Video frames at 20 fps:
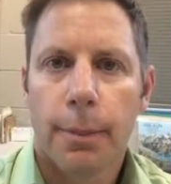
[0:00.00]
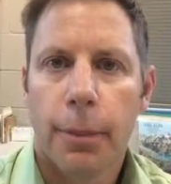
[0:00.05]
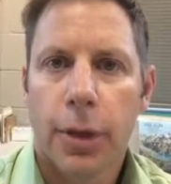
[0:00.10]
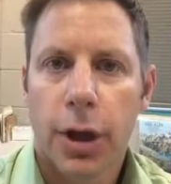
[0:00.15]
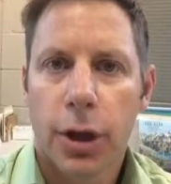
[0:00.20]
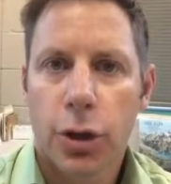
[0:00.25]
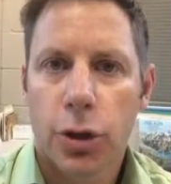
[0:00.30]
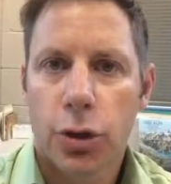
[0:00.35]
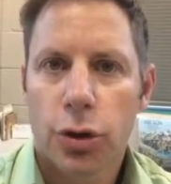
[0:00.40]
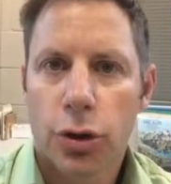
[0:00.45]

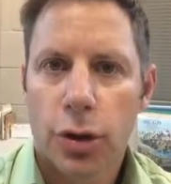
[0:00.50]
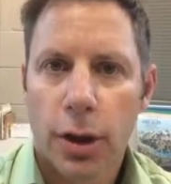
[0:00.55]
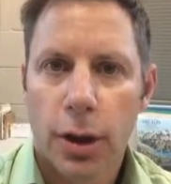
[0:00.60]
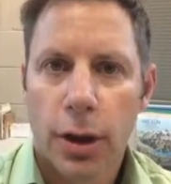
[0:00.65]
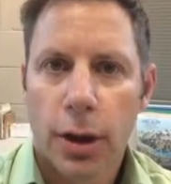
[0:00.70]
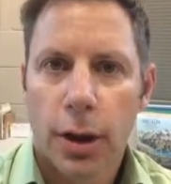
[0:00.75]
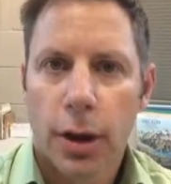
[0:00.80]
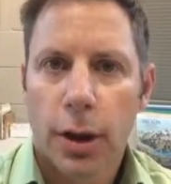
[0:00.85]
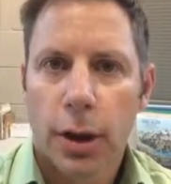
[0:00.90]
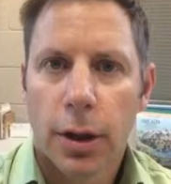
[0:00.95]
but I
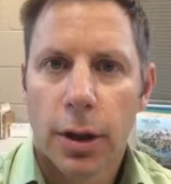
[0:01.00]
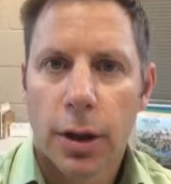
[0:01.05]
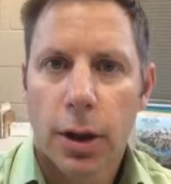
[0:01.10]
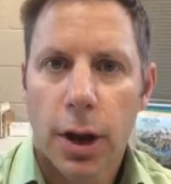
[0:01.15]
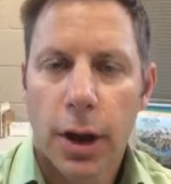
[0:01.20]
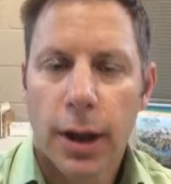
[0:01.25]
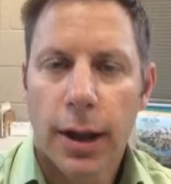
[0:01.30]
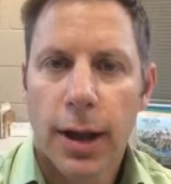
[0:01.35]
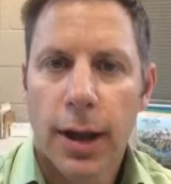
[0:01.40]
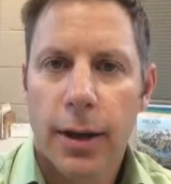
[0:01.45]
usually,
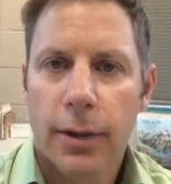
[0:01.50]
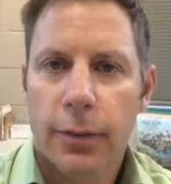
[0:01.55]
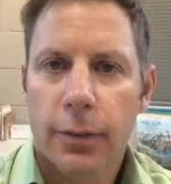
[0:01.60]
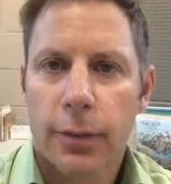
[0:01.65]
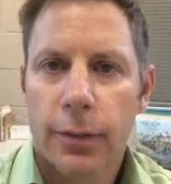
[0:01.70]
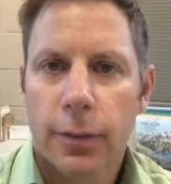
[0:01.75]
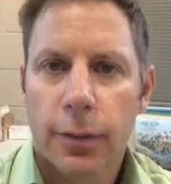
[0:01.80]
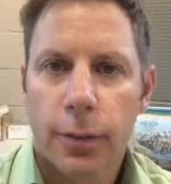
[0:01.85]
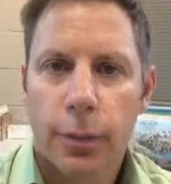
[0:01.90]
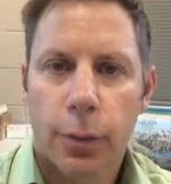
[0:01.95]
again,
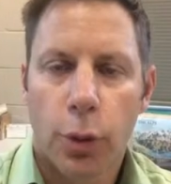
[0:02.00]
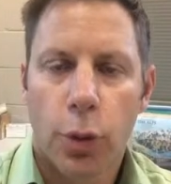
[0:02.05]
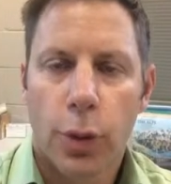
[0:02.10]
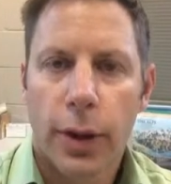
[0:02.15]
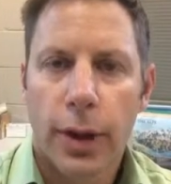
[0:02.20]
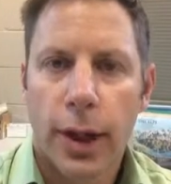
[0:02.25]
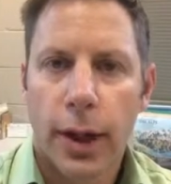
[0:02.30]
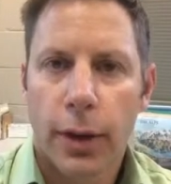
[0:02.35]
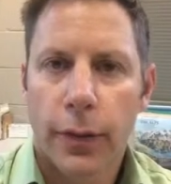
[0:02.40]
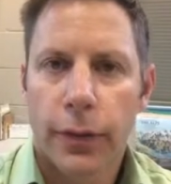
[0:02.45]

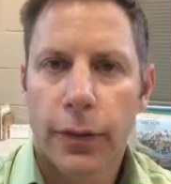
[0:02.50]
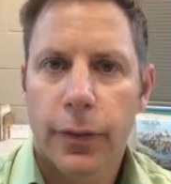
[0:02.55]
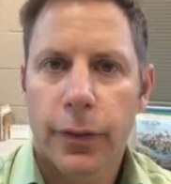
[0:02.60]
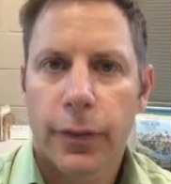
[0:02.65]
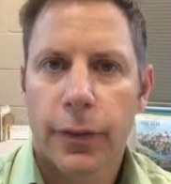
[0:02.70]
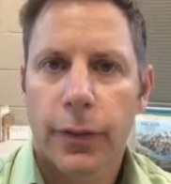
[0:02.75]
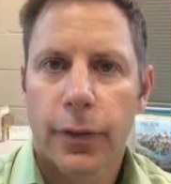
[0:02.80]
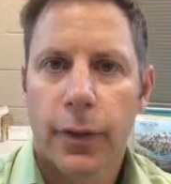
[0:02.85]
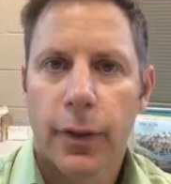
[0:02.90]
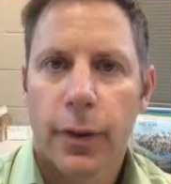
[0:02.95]
point out
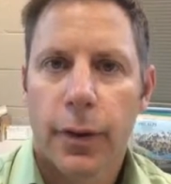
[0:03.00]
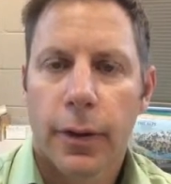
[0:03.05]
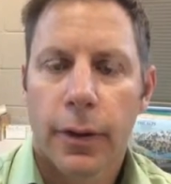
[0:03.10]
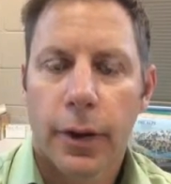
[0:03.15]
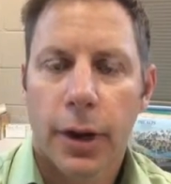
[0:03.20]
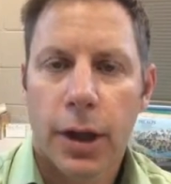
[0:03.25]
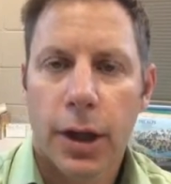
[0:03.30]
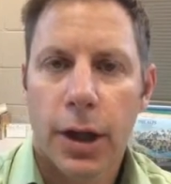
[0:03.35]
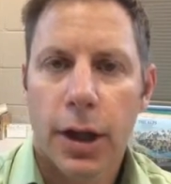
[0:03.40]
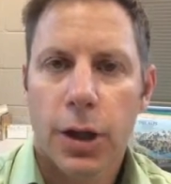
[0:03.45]

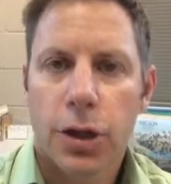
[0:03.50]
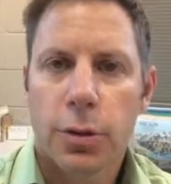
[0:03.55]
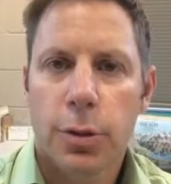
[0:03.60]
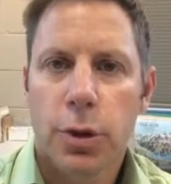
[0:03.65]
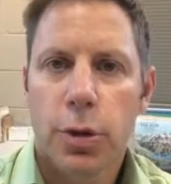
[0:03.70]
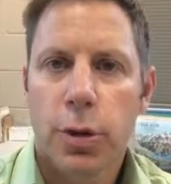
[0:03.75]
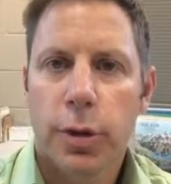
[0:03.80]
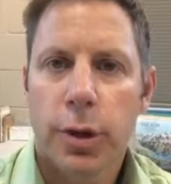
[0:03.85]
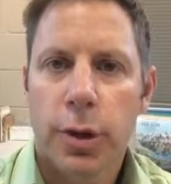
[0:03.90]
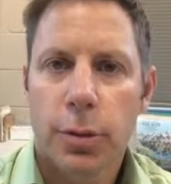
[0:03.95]
the connection
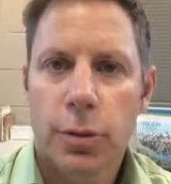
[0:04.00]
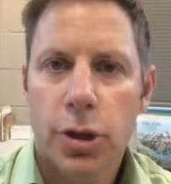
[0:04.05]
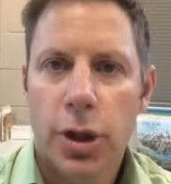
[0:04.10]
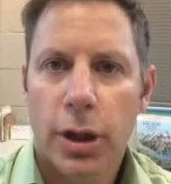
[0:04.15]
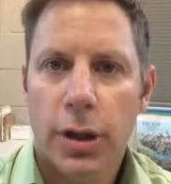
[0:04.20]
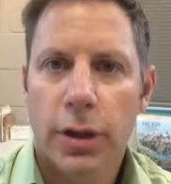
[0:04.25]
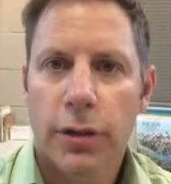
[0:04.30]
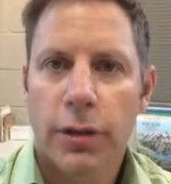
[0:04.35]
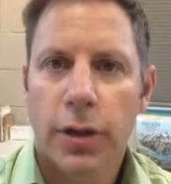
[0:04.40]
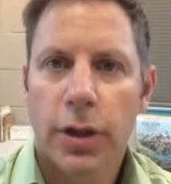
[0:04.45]
between the
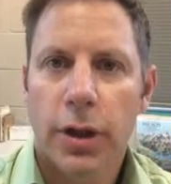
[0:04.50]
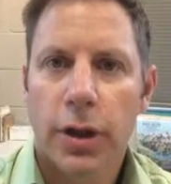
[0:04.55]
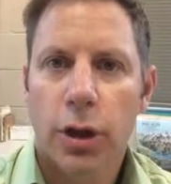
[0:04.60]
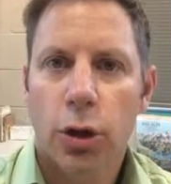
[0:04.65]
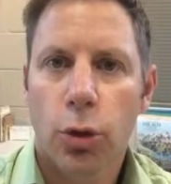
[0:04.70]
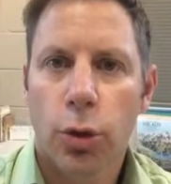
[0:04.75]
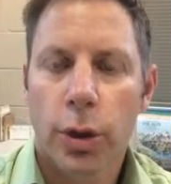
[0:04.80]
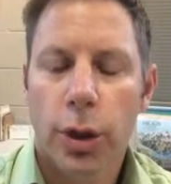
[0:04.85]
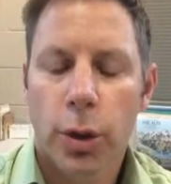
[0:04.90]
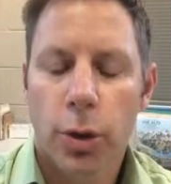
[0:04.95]
objective and the
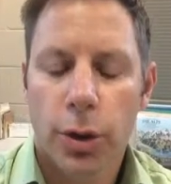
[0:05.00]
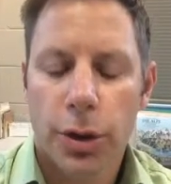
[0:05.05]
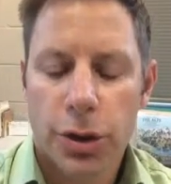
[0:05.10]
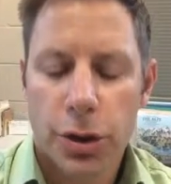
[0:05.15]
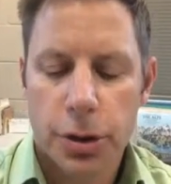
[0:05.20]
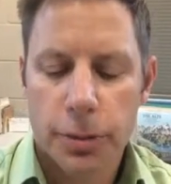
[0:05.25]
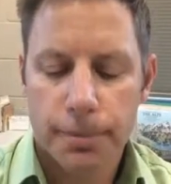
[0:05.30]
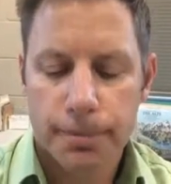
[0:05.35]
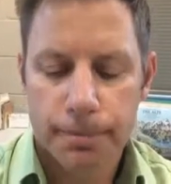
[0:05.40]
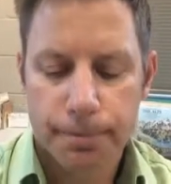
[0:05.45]
inquiry
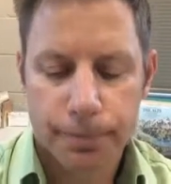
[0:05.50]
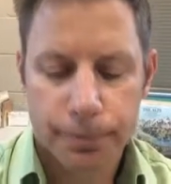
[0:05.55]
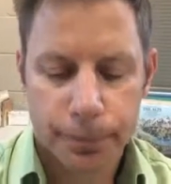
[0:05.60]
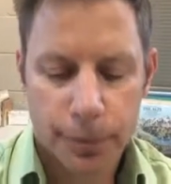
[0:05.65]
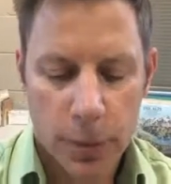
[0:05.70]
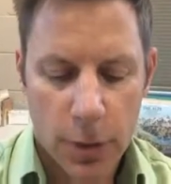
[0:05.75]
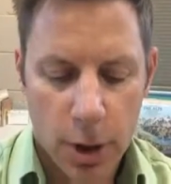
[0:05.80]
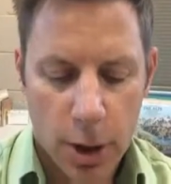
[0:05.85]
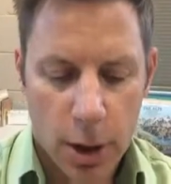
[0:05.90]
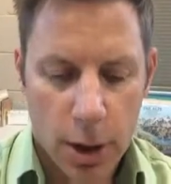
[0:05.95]
question.
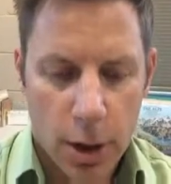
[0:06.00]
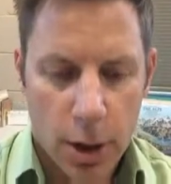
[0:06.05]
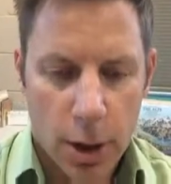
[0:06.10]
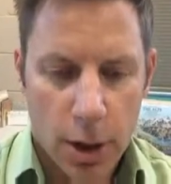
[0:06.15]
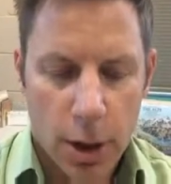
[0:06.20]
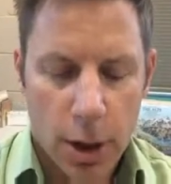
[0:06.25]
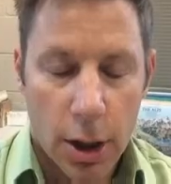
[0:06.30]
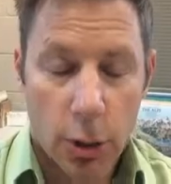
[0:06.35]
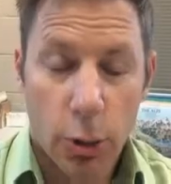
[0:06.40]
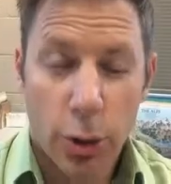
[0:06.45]

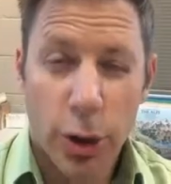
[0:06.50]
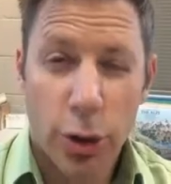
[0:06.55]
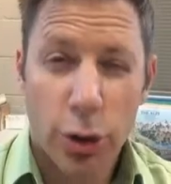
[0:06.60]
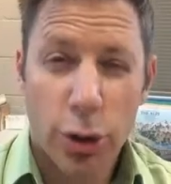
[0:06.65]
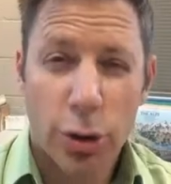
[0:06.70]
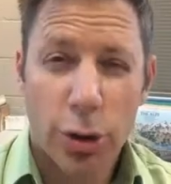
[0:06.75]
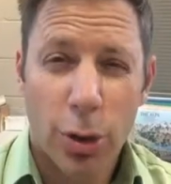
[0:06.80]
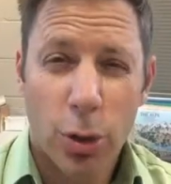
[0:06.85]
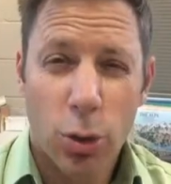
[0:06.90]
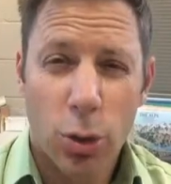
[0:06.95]
We
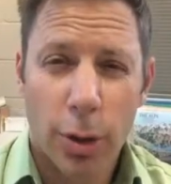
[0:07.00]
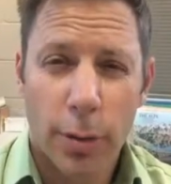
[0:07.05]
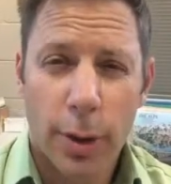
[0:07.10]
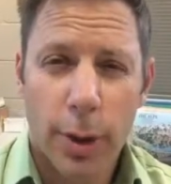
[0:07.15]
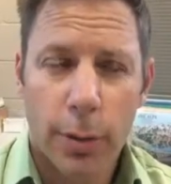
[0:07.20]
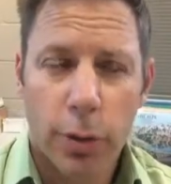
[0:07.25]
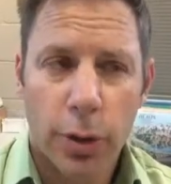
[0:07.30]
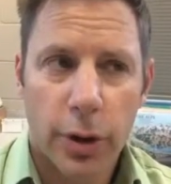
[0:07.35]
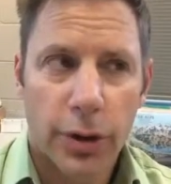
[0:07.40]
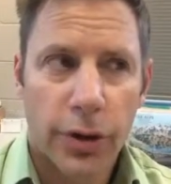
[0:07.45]
usually warm
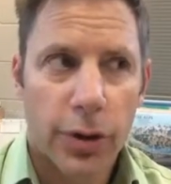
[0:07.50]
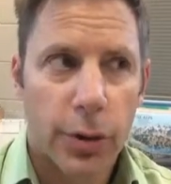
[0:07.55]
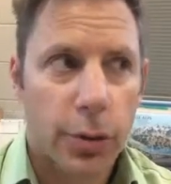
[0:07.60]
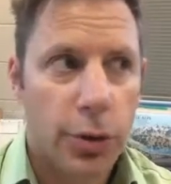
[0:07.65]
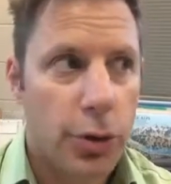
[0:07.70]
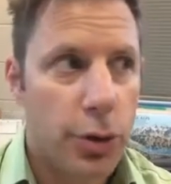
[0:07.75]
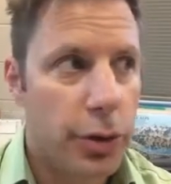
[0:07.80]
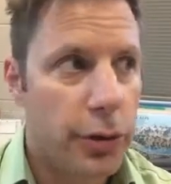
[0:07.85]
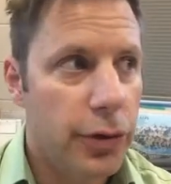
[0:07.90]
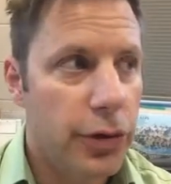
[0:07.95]
up with some
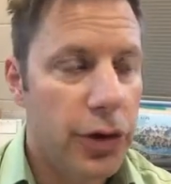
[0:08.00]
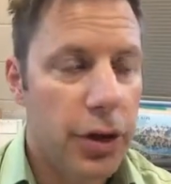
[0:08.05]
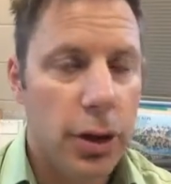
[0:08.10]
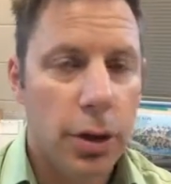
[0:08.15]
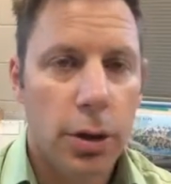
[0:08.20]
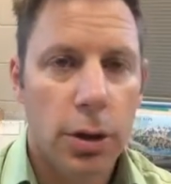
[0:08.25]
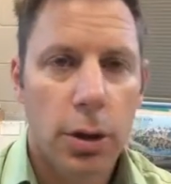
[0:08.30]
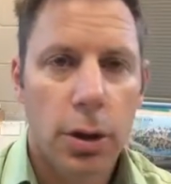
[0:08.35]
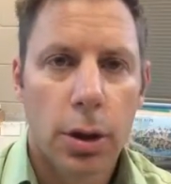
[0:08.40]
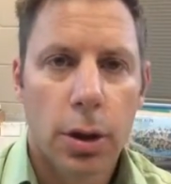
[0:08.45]
sort of
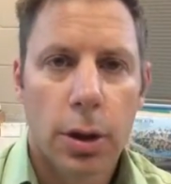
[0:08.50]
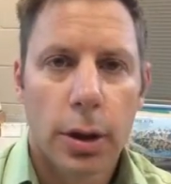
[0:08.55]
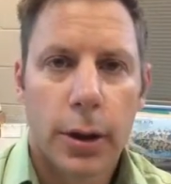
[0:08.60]
skill,